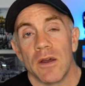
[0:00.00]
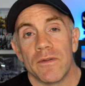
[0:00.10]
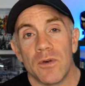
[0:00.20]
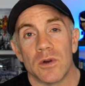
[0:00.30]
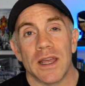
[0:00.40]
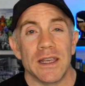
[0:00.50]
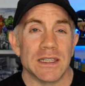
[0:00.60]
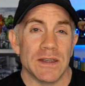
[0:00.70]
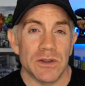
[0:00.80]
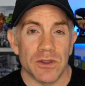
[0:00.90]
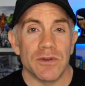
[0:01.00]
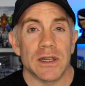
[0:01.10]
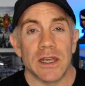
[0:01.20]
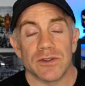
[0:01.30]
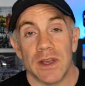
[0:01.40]
Four days gives you three
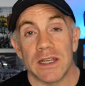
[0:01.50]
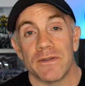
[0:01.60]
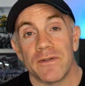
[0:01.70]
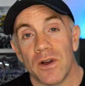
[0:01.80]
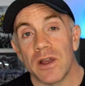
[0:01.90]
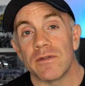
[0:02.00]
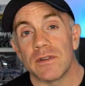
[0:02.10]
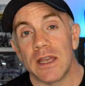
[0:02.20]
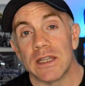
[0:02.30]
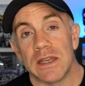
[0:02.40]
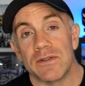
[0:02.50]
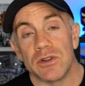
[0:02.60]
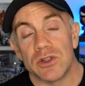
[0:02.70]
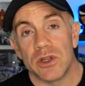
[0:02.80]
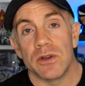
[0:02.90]
days rest. Five days gives you
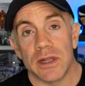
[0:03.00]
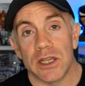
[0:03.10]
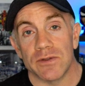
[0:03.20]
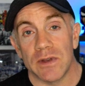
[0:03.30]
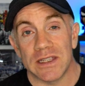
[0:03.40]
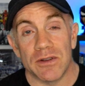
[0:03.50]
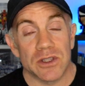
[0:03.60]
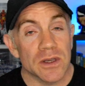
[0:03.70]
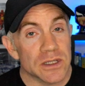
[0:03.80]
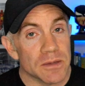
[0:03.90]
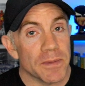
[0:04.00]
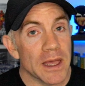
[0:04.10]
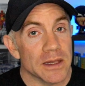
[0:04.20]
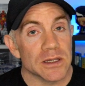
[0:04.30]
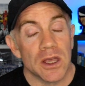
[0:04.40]
two days rest. Now, it does
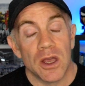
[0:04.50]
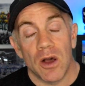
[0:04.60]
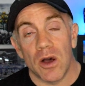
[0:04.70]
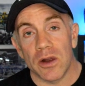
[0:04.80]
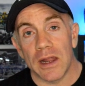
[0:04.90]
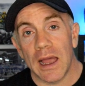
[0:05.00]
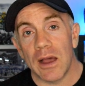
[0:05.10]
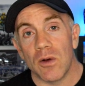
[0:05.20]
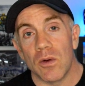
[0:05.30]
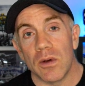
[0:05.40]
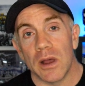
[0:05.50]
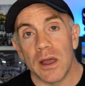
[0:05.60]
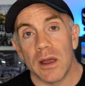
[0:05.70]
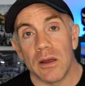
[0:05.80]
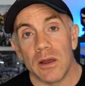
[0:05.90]
depend on how
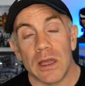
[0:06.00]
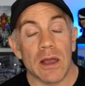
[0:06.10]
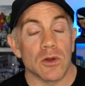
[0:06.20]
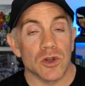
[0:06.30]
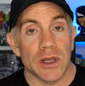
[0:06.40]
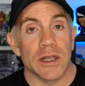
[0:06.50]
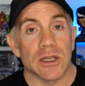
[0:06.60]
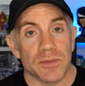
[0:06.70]
uh, how your training is